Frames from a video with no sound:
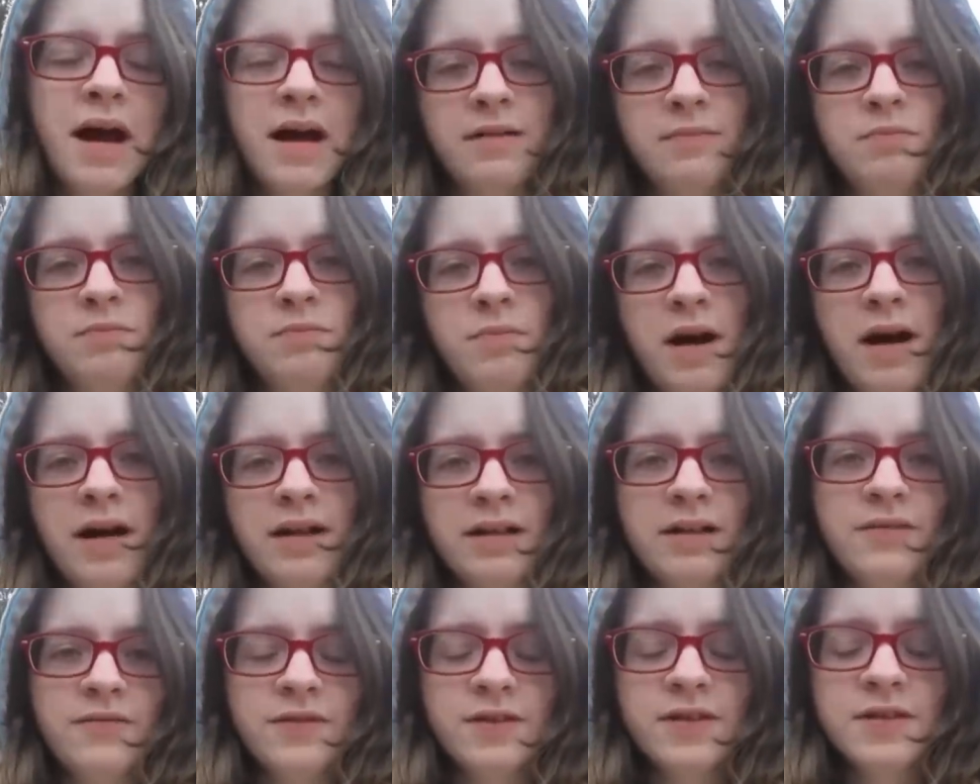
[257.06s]
I,
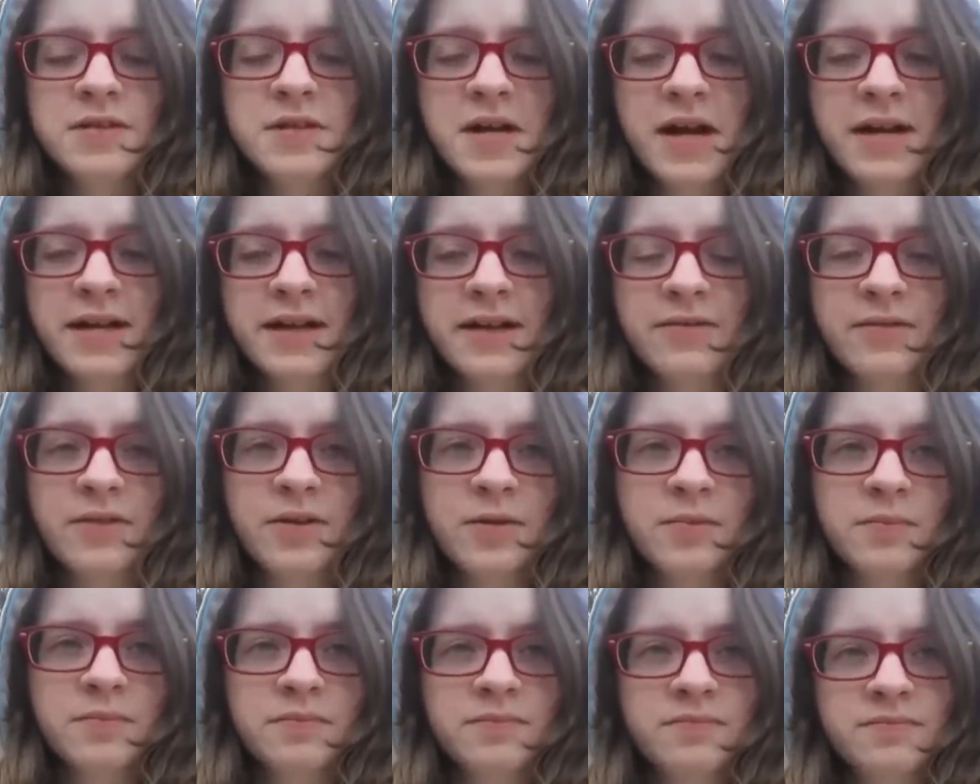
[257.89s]
I live in the
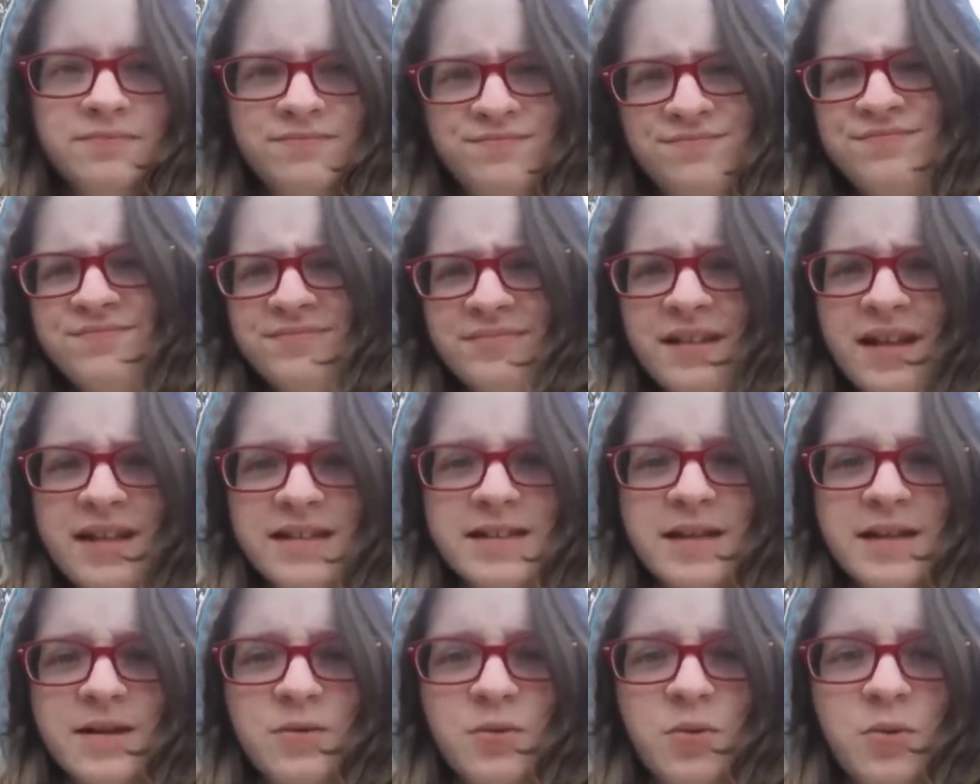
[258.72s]
dining room.
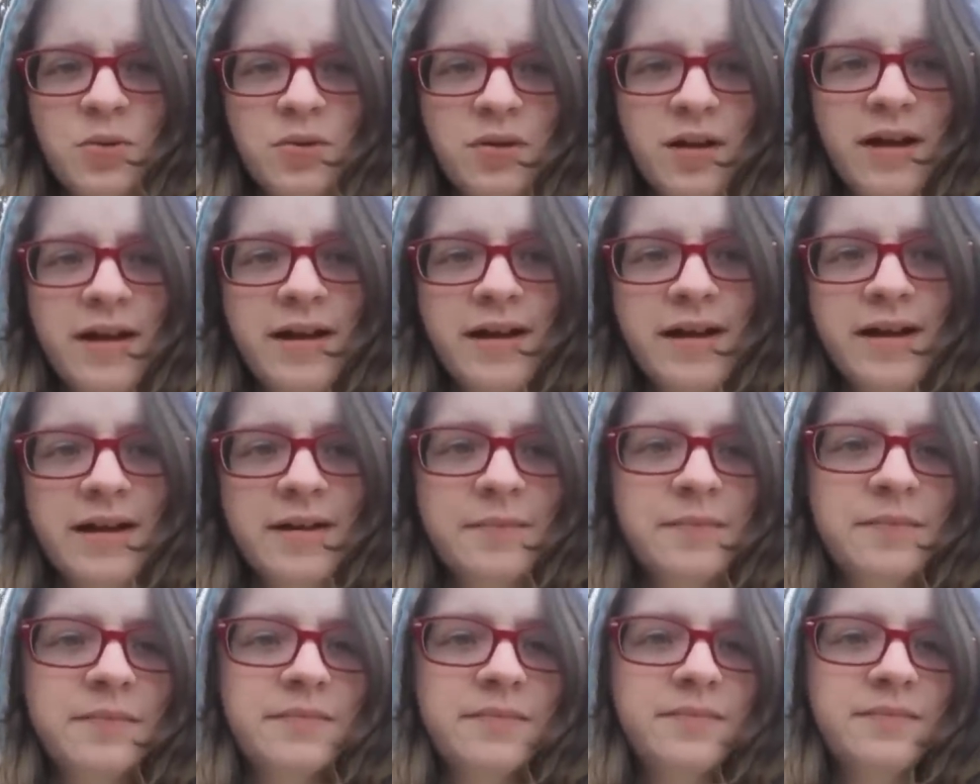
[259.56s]
That's how cool I
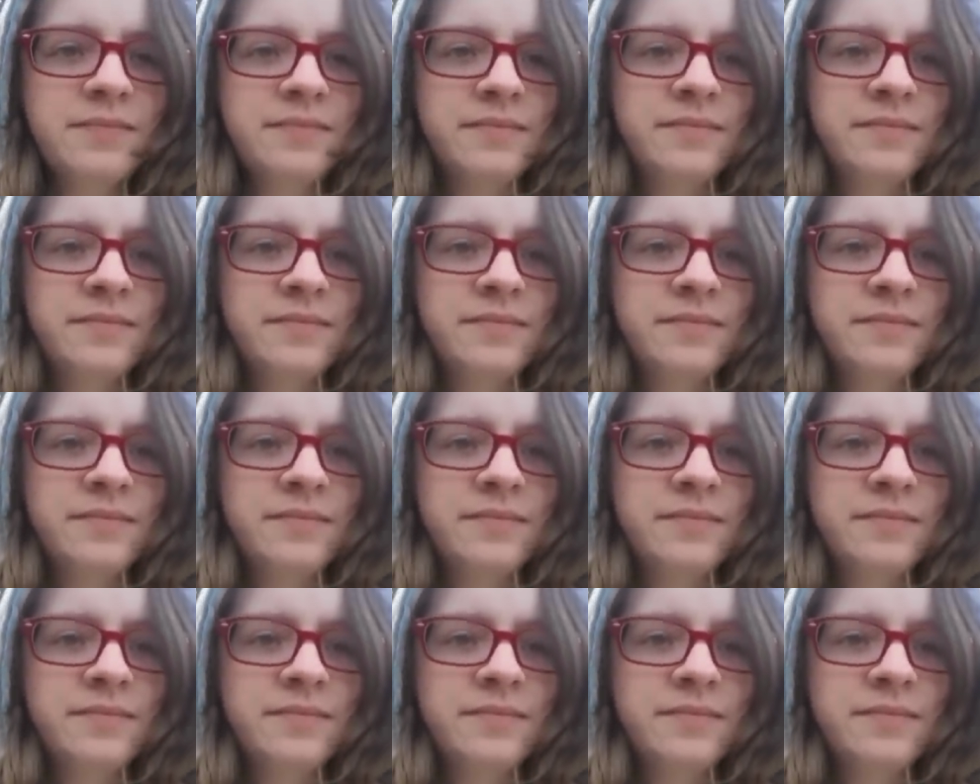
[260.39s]
am.